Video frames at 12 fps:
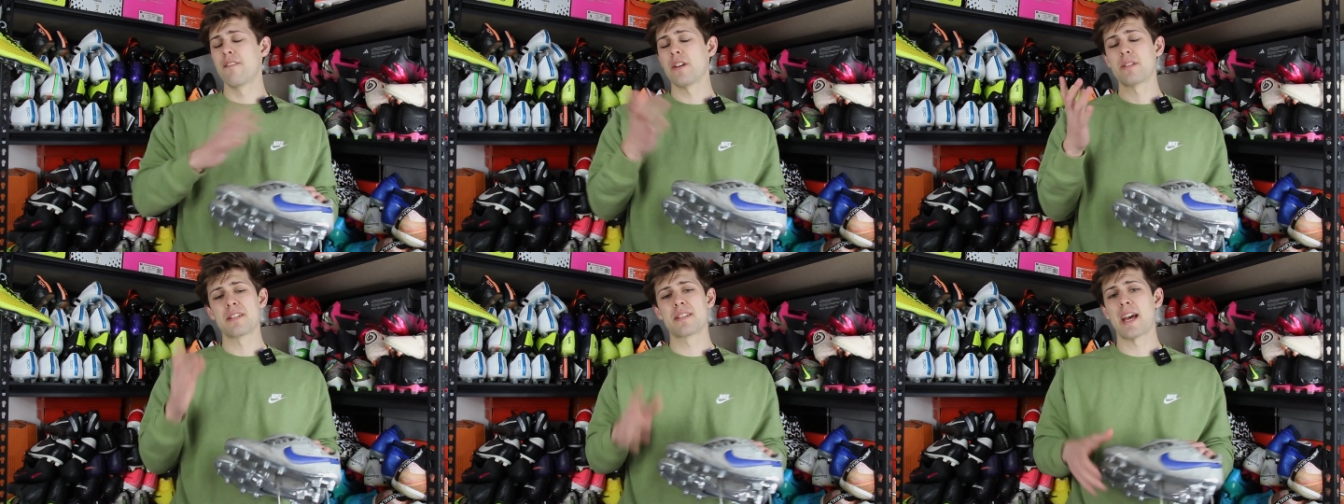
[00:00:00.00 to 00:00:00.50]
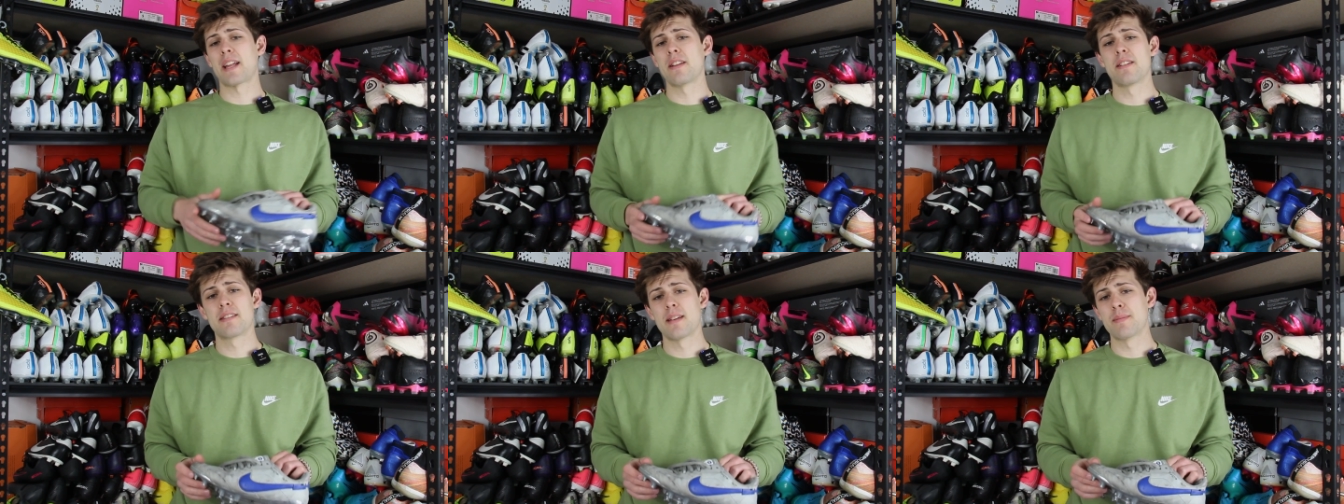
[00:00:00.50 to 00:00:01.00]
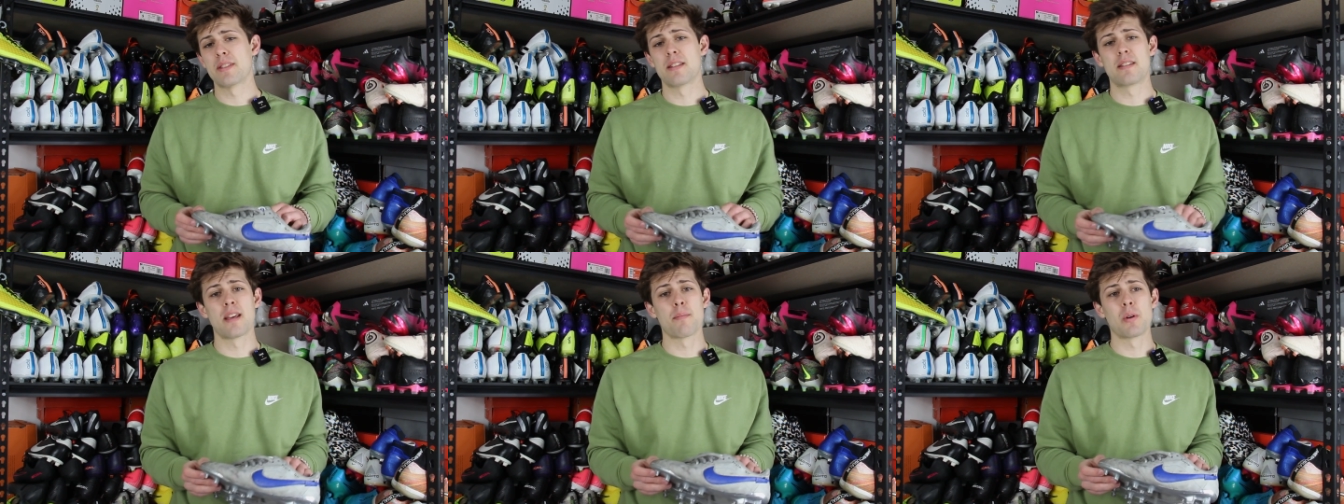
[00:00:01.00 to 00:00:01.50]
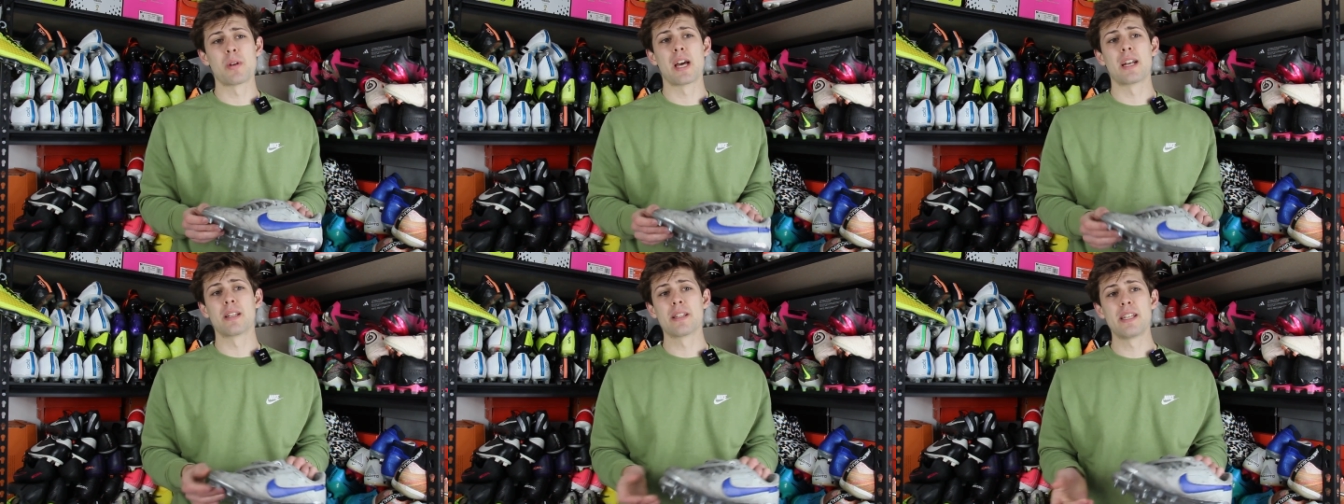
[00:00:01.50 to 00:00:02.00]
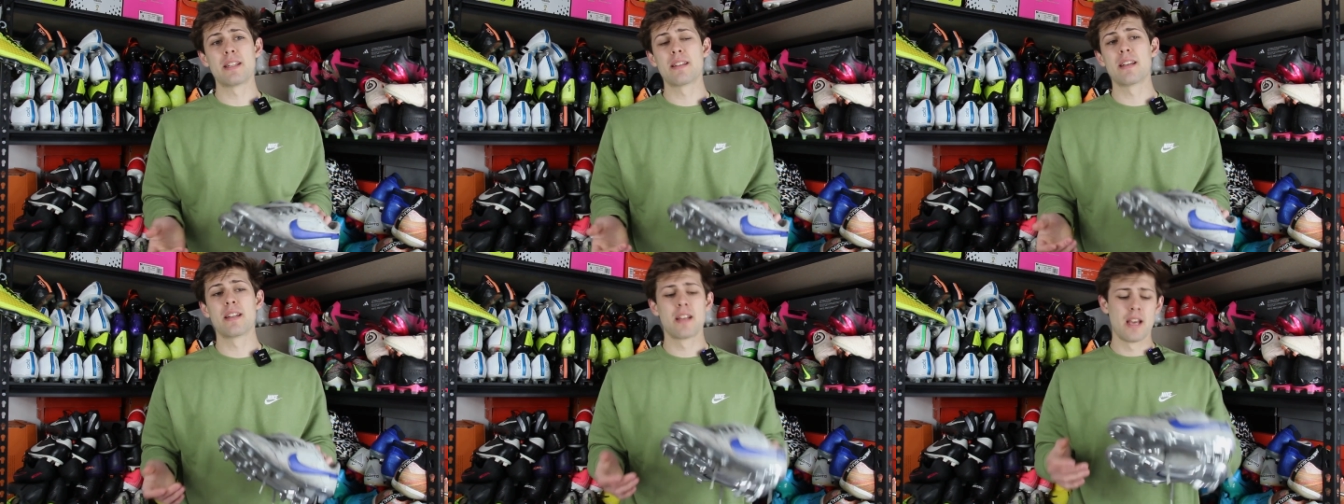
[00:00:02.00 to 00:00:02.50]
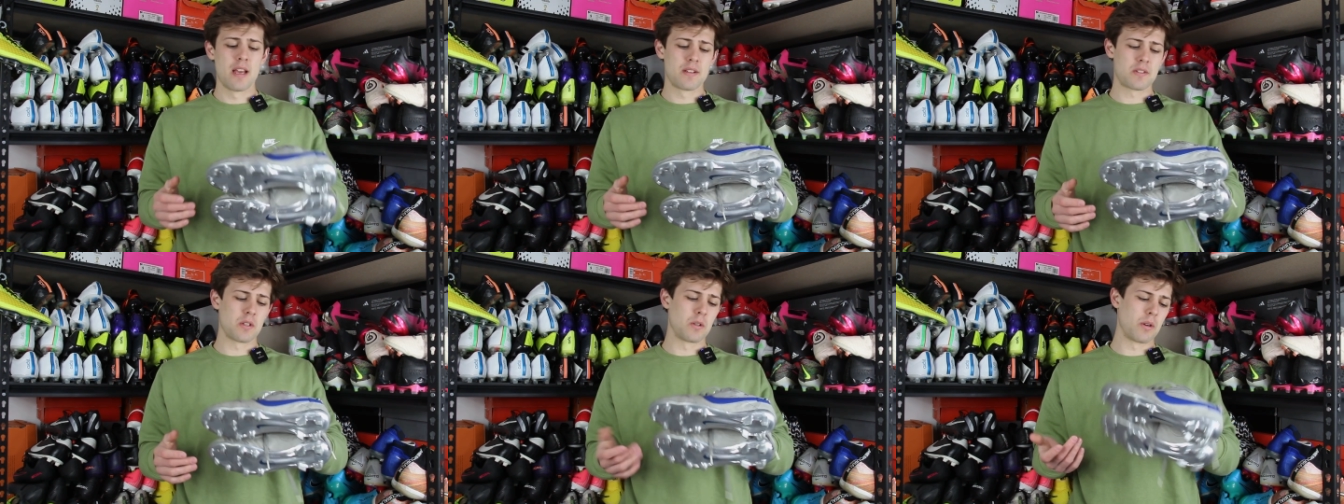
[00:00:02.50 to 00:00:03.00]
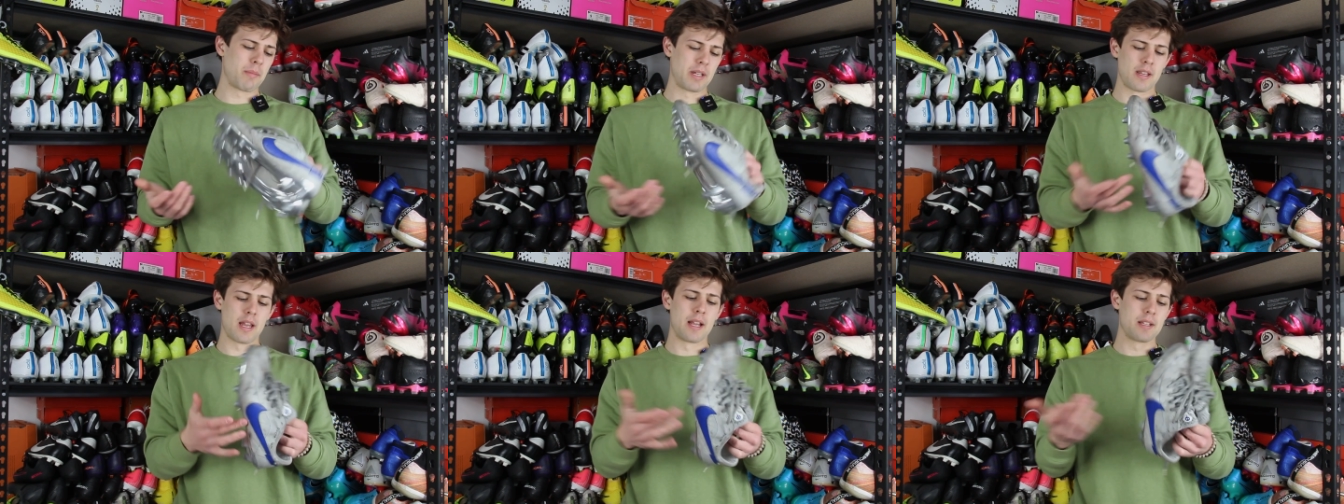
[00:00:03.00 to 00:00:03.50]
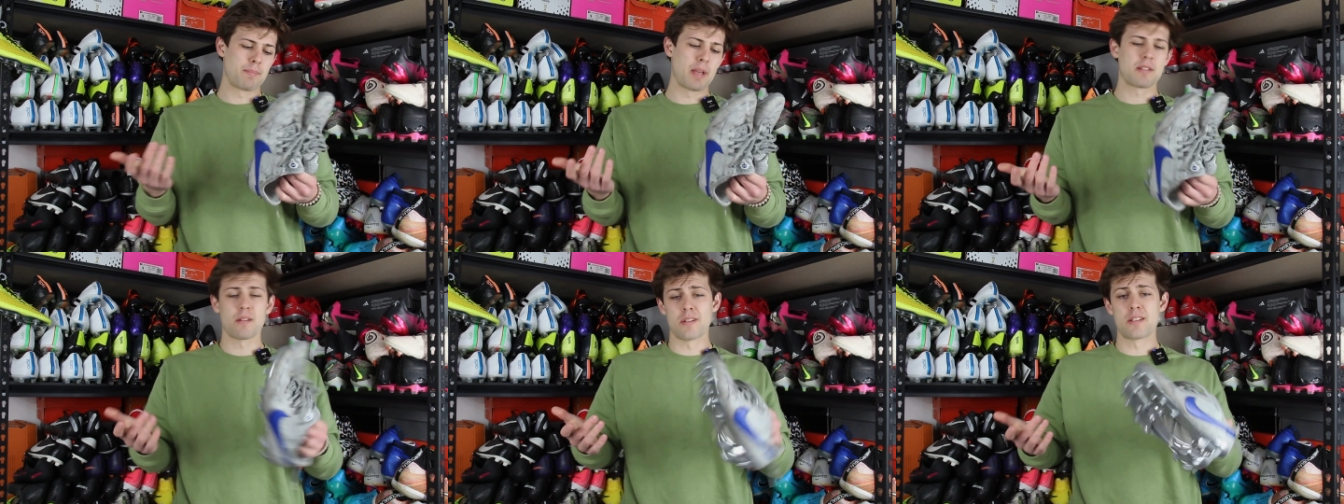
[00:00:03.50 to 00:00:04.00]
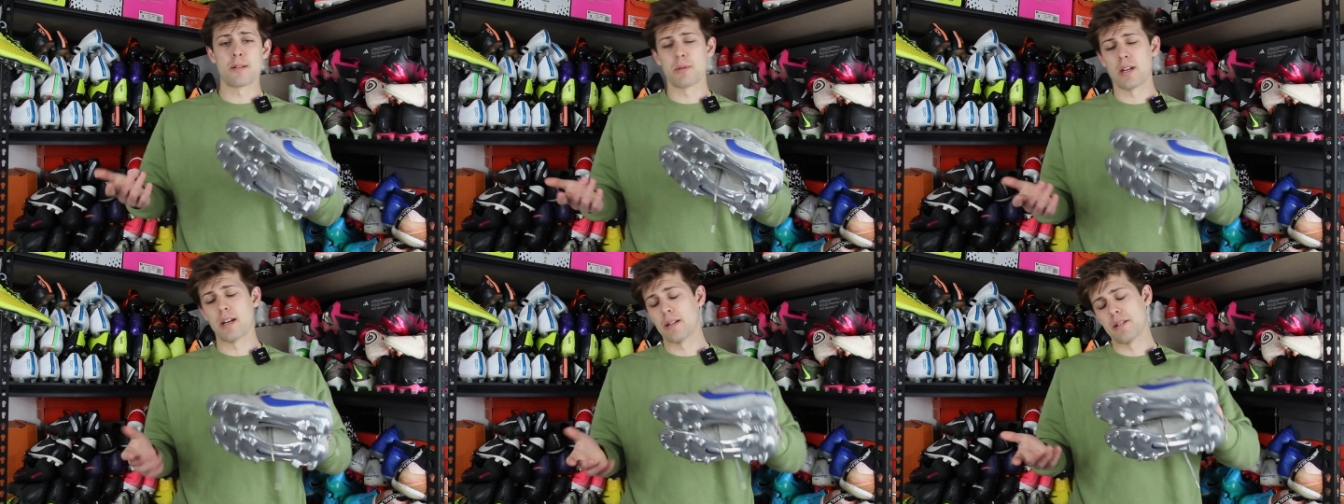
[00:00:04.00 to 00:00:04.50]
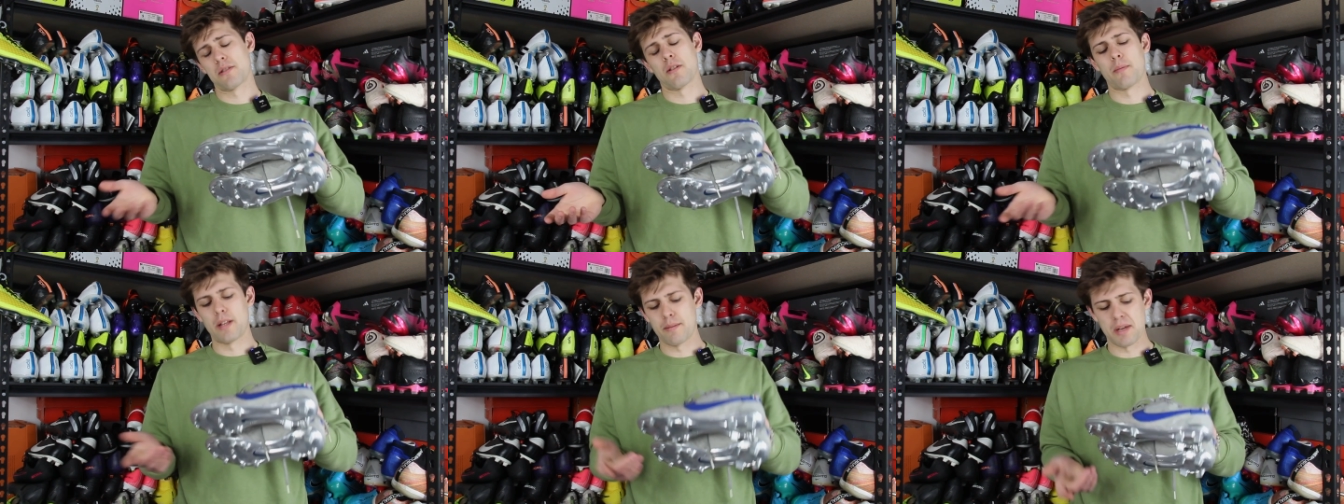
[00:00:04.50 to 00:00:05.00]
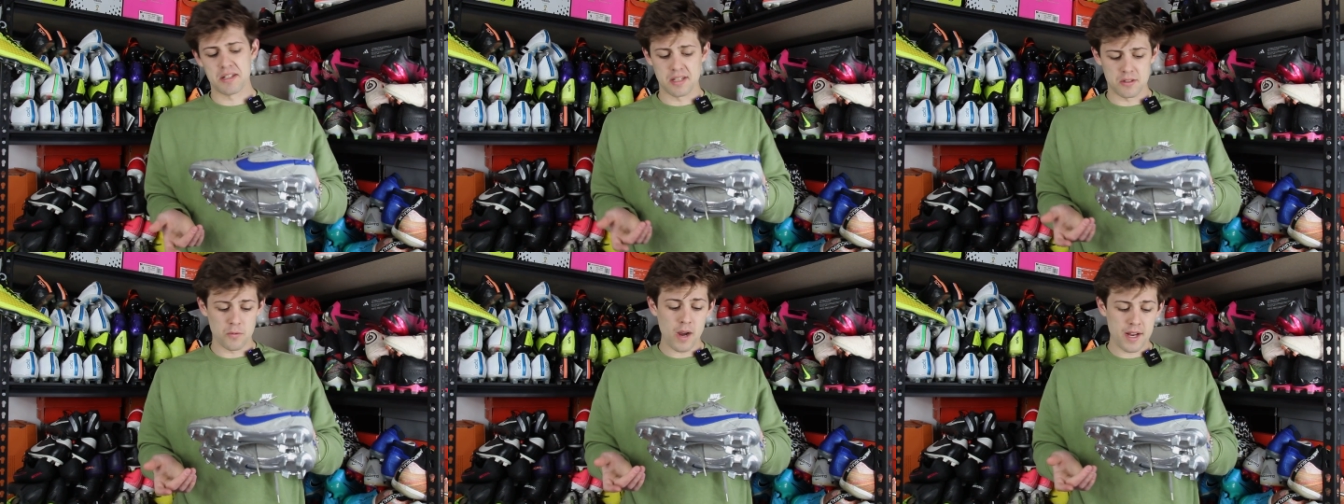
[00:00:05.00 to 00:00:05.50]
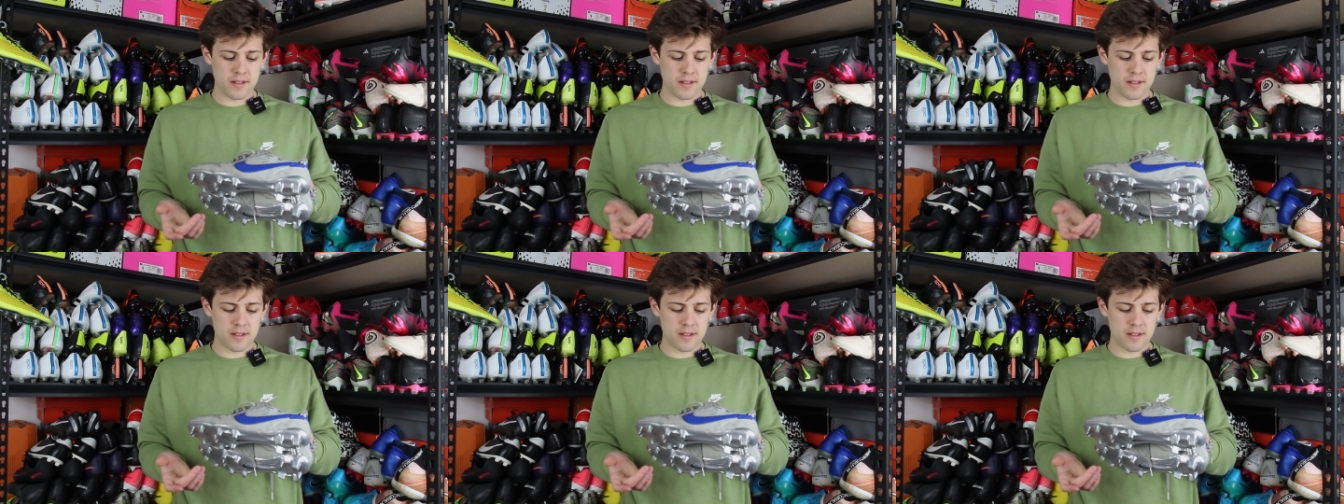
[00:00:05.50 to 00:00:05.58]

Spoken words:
Felt exactly the same as the Tiempo 9 Elite did. So, I mean, it is based off the Tiempo 9 Elite, so I mean, it makes sense why